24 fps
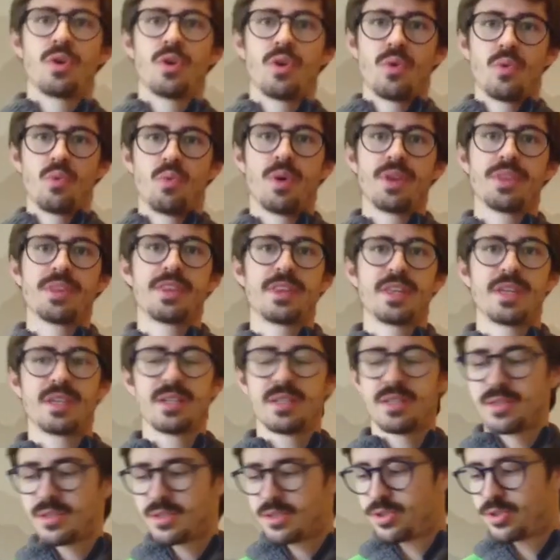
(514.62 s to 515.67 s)
One thing
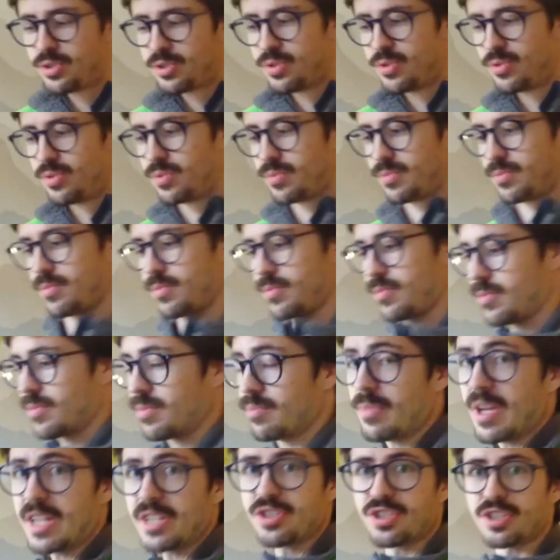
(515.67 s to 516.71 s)
to
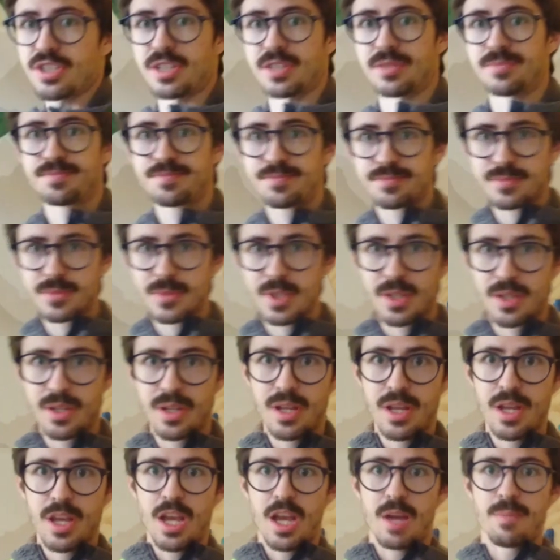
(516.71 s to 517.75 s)
mention
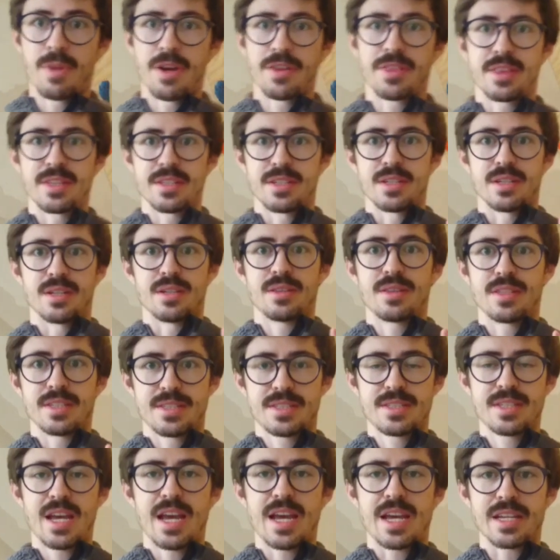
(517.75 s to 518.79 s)
about the
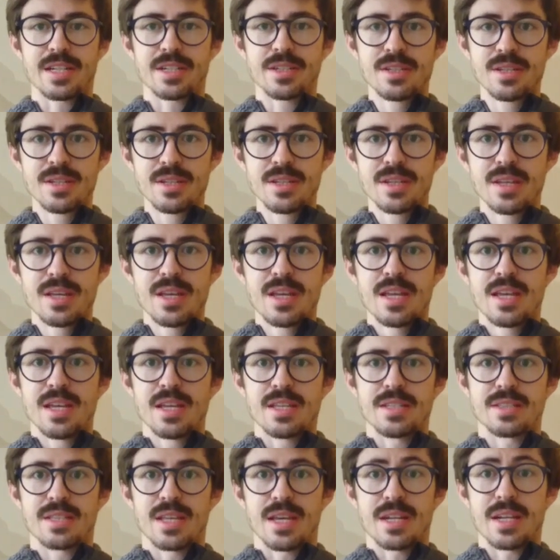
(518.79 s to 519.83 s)
Stein is
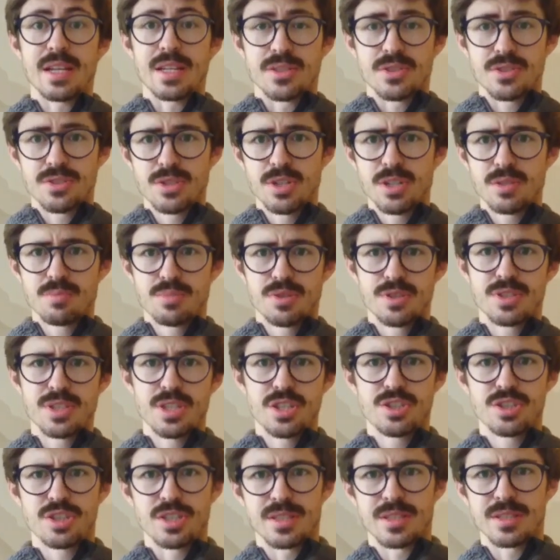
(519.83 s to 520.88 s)
that in certain
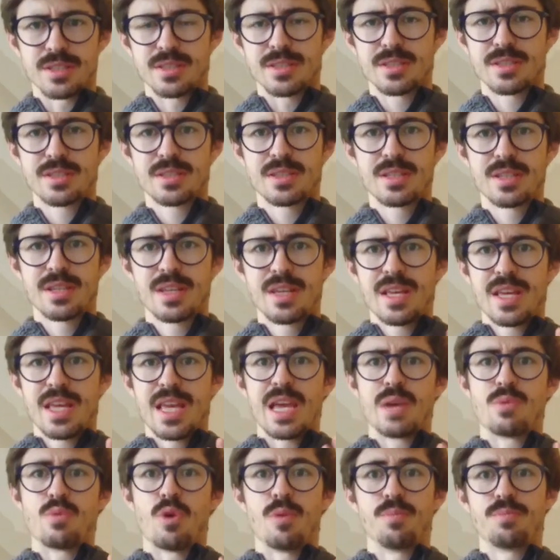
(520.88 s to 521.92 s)
positions it
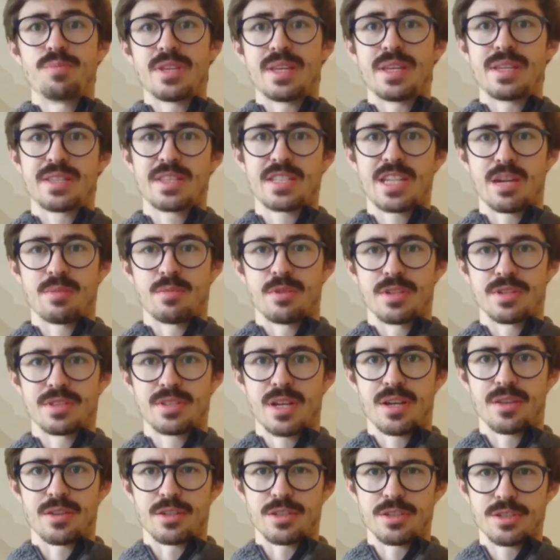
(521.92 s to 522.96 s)
won't be as stable as
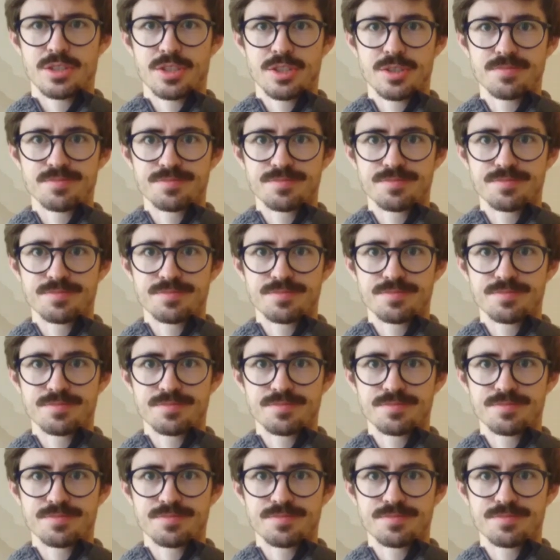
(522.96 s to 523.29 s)
others.